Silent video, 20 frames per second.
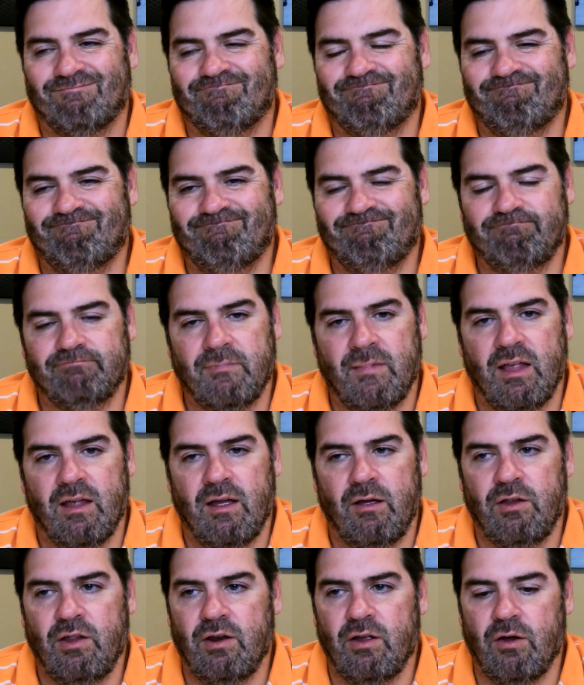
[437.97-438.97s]

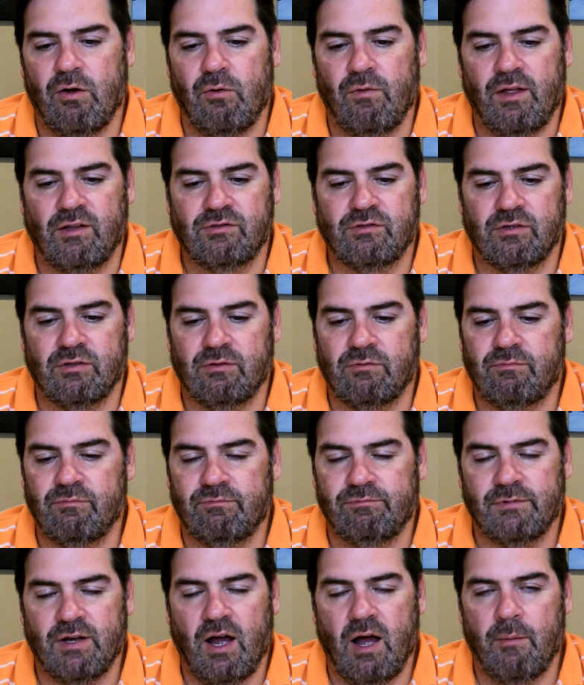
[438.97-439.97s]
that's a
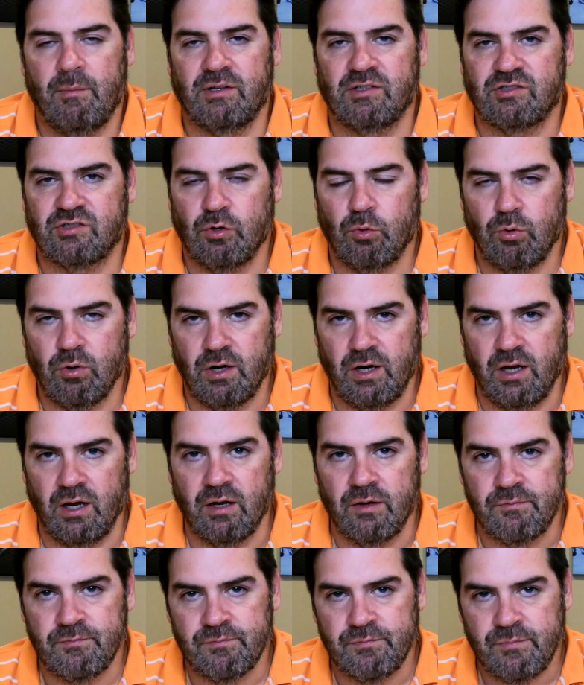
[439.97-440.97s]
common
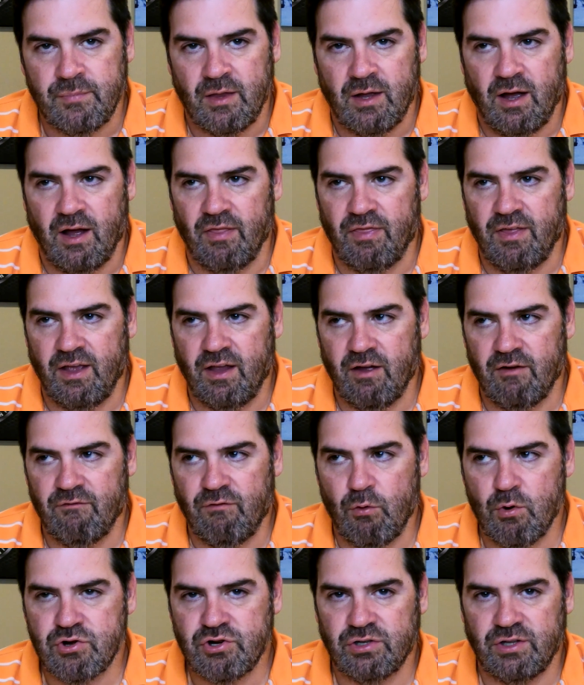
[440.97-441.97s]
story. I think
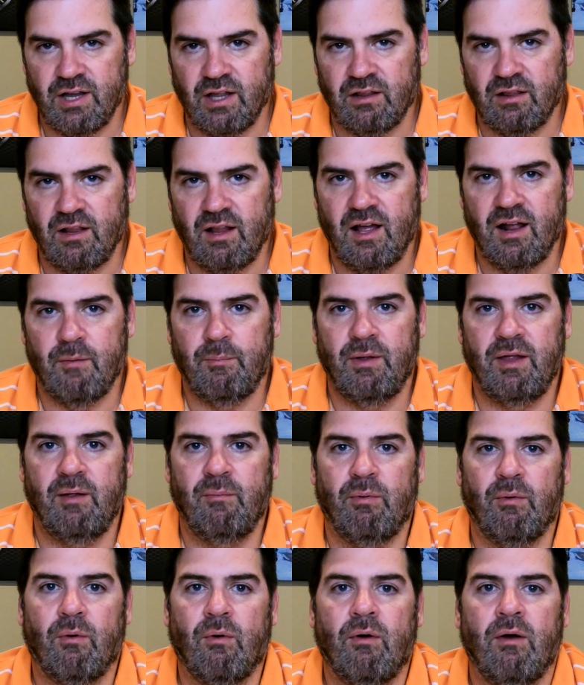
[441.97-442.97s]
unfortunately a lot of
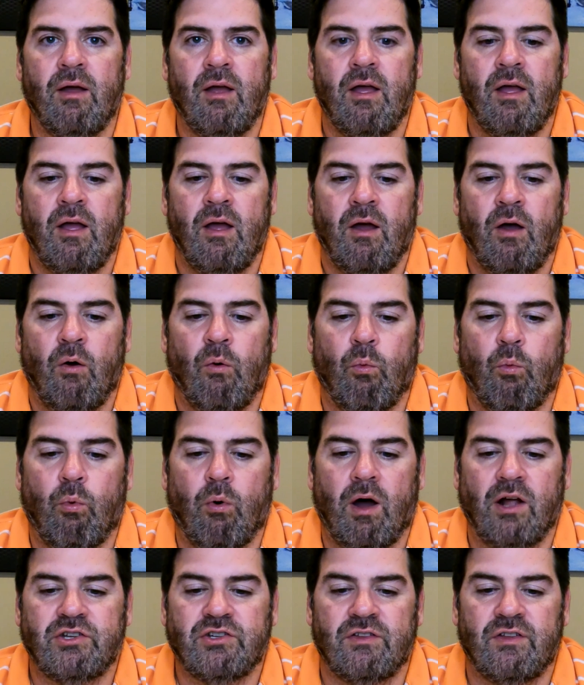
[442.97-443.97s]
people
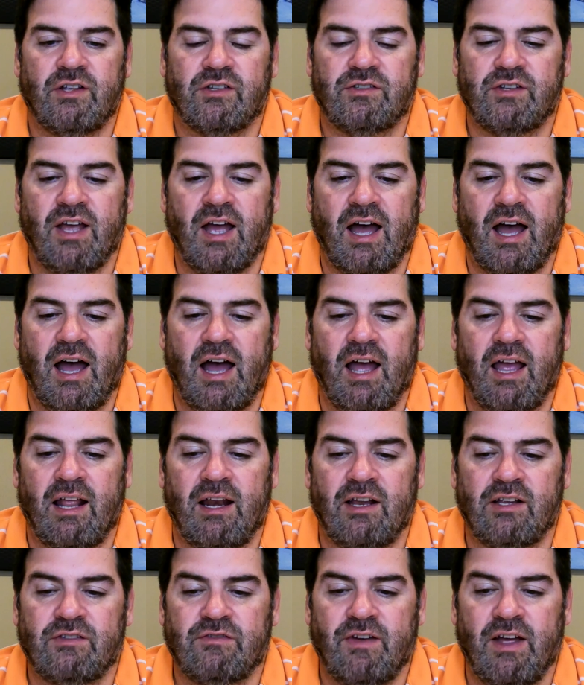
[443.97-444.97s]
watch this guy
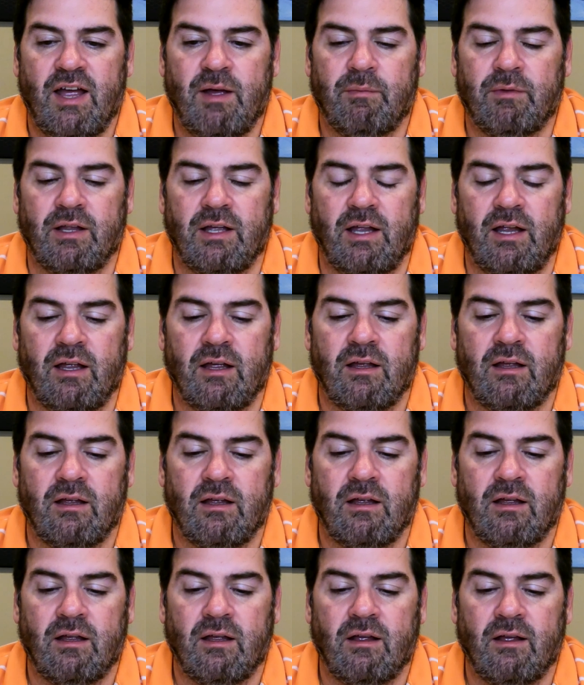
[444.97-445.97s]
and his family.
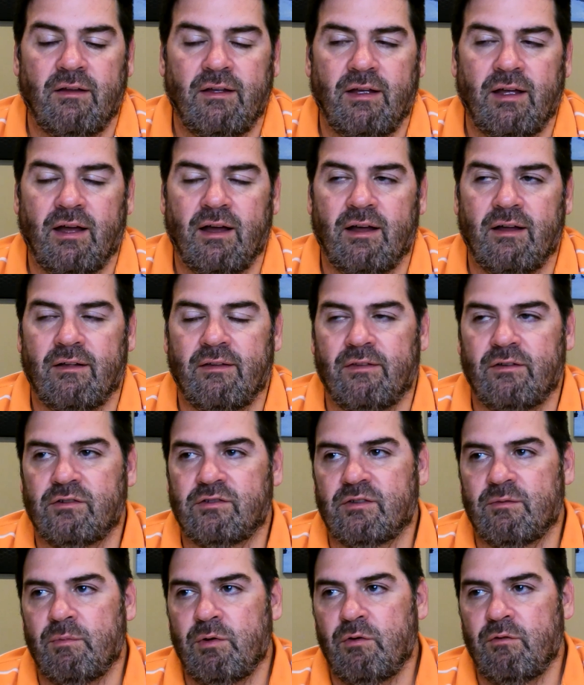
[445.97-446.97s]

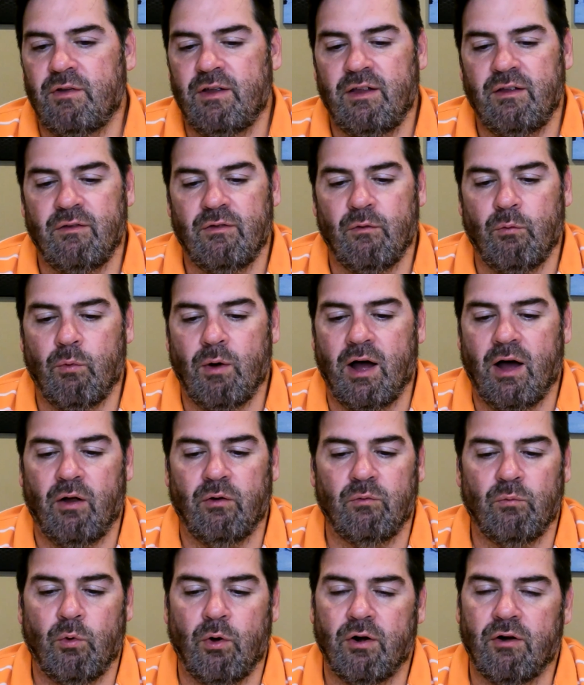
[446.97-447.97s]
There's the movie The
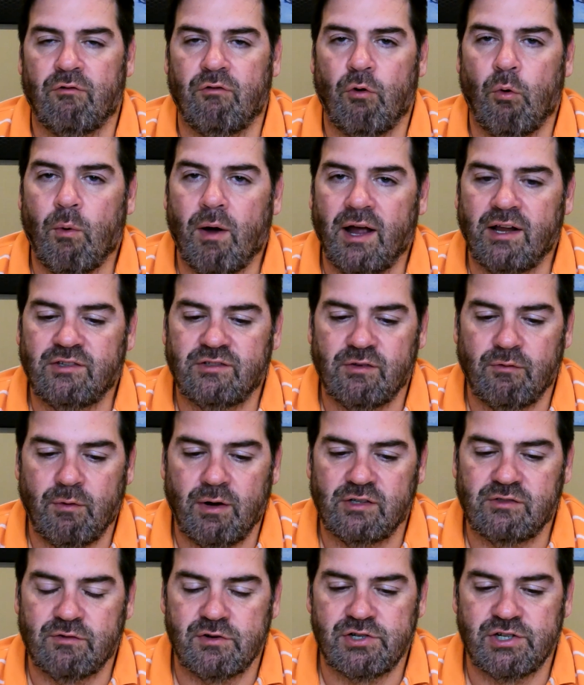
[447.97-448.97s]
Wild and Wonderful Whites of
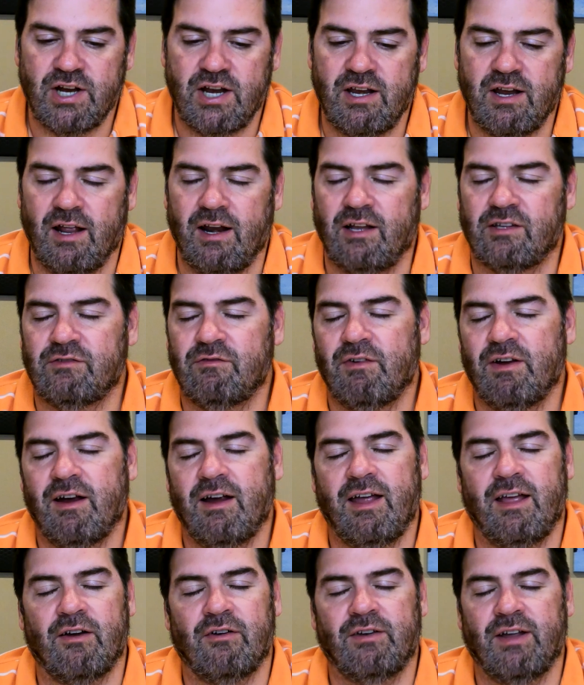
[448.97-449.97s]
West Virginia, and it's
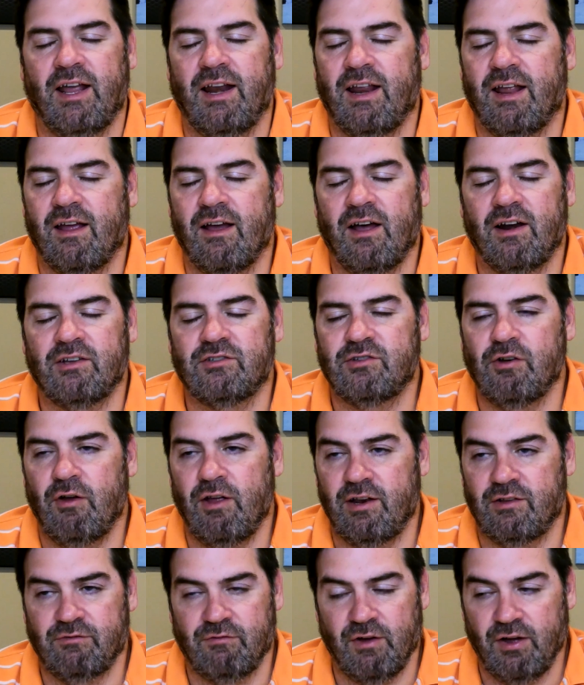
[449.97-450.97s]
very entertaining.
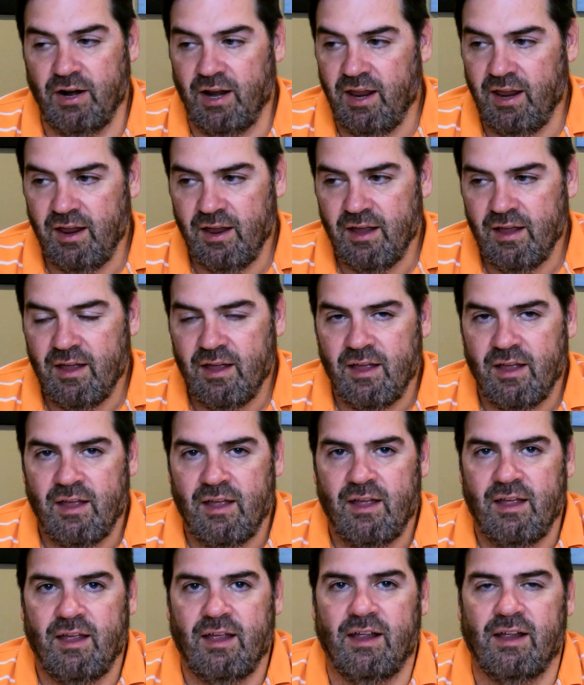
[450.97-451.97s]
It's funny,
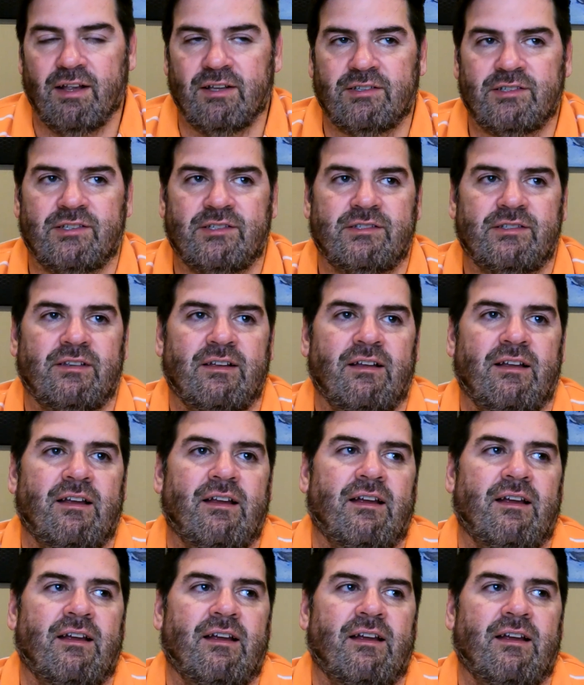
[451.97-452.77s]
it's